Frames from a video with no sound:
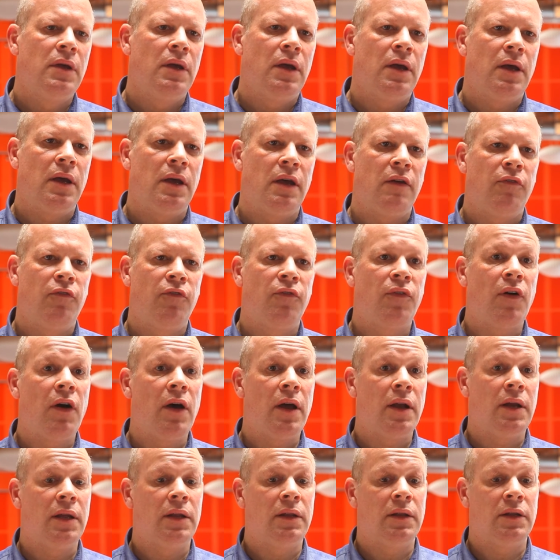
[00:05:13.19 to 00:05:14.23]
uh,
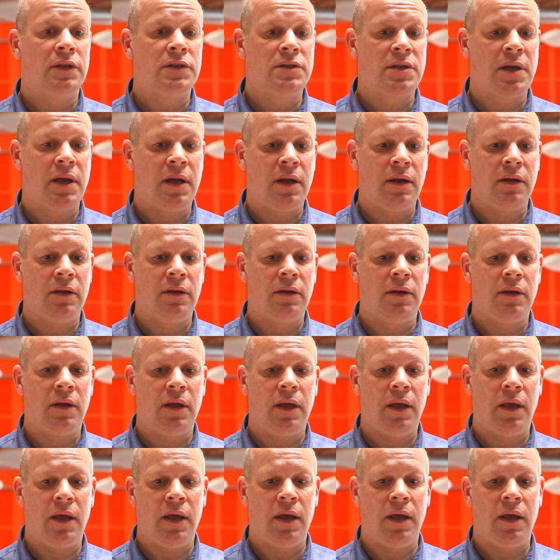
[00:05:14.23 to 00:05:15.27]
finding the talent
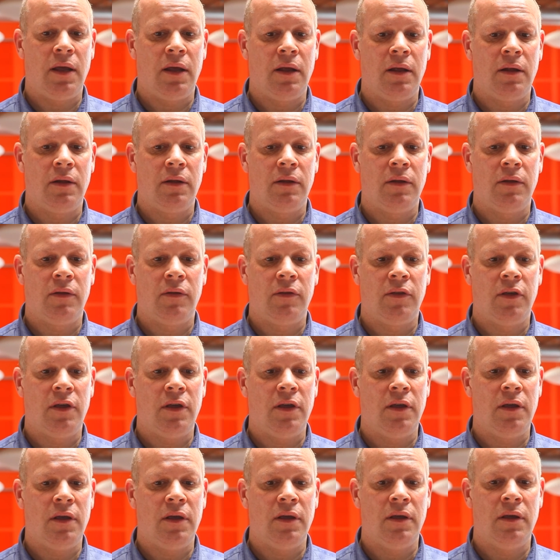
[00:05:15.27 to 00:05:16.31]
and
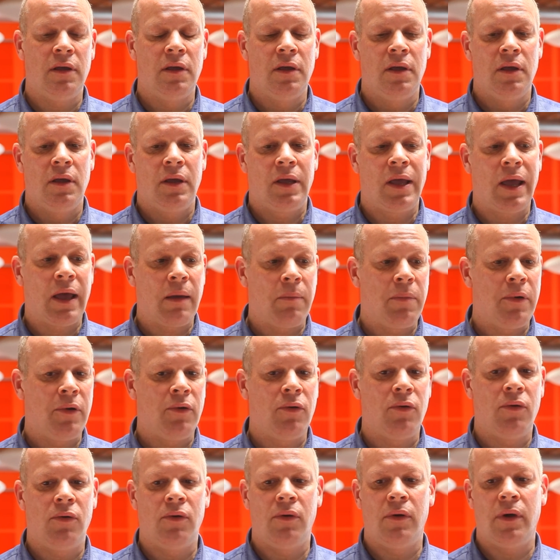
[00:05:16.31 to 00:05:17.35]
the
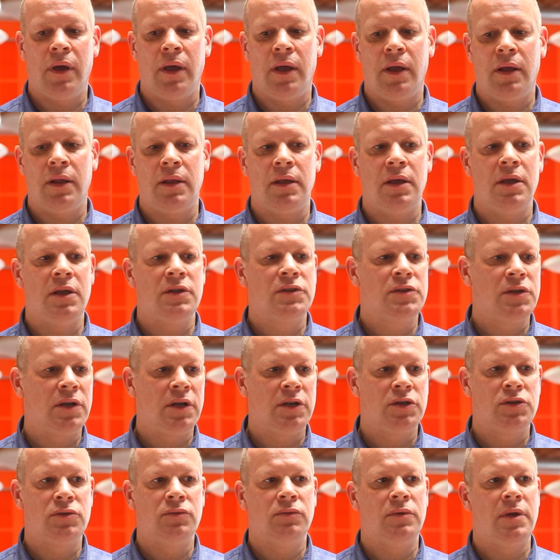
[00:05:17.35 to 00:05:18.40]
capital and the
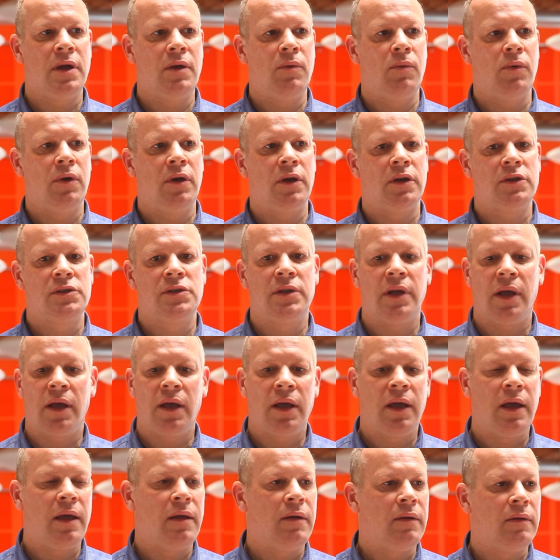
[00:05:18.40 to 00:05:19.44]
international networks that
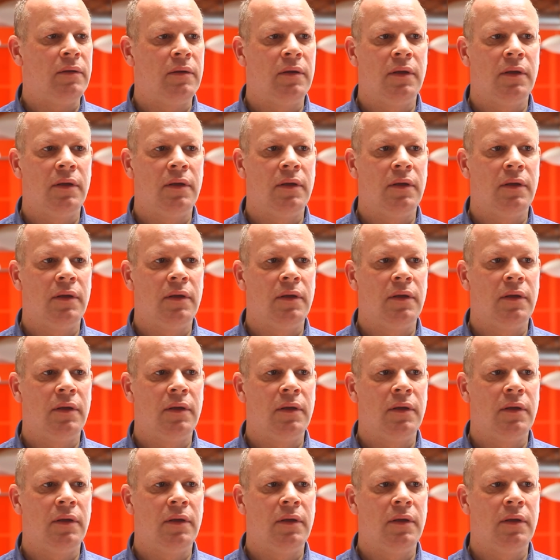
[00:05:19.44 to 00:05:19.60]
can